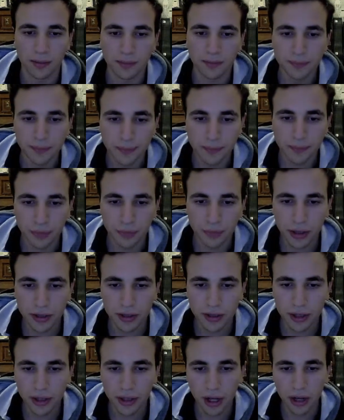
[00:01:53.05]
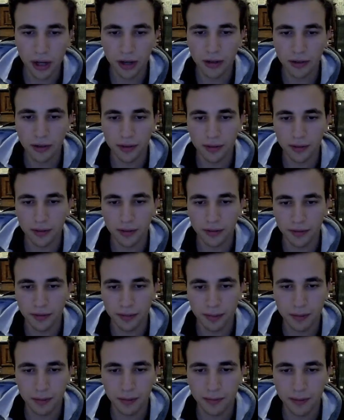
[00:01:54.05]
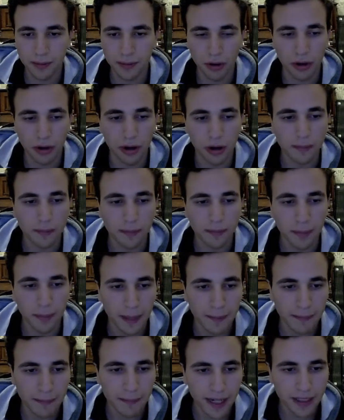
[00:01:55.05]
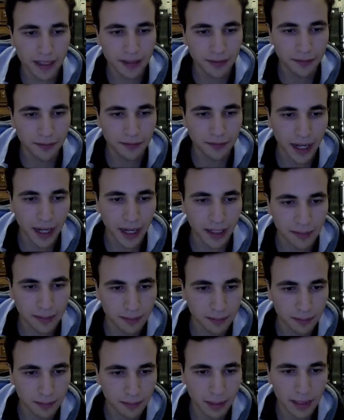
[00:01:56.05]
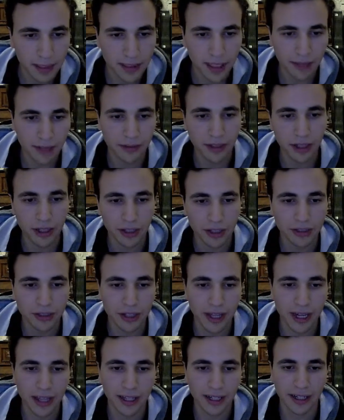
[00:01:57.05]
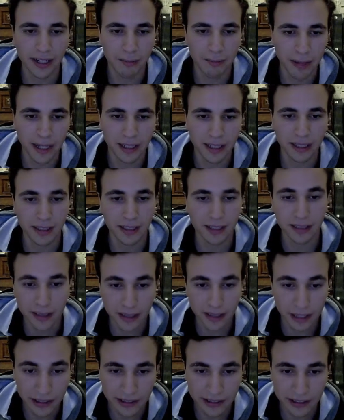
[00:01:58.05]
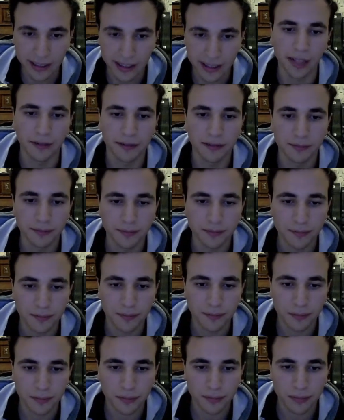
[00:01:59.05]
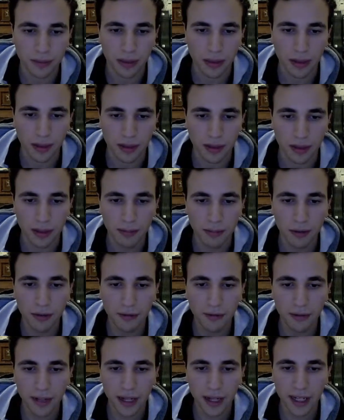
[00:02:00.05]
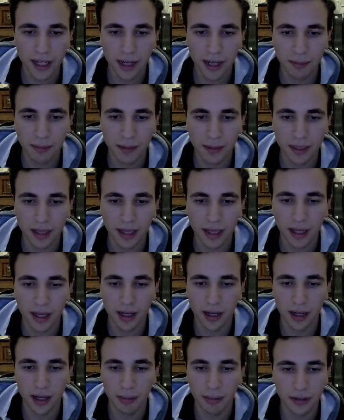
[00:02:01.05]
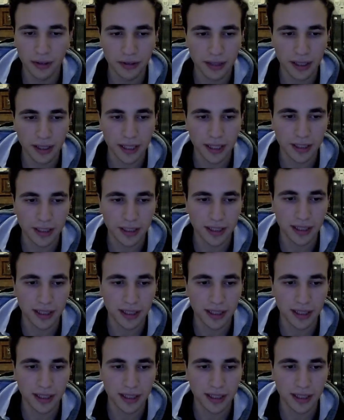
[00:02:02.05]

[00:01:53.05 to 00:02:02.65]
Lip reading: We also know from before that matters of fact must have a contrary that can be conceived. The ball flying up in the air upon release is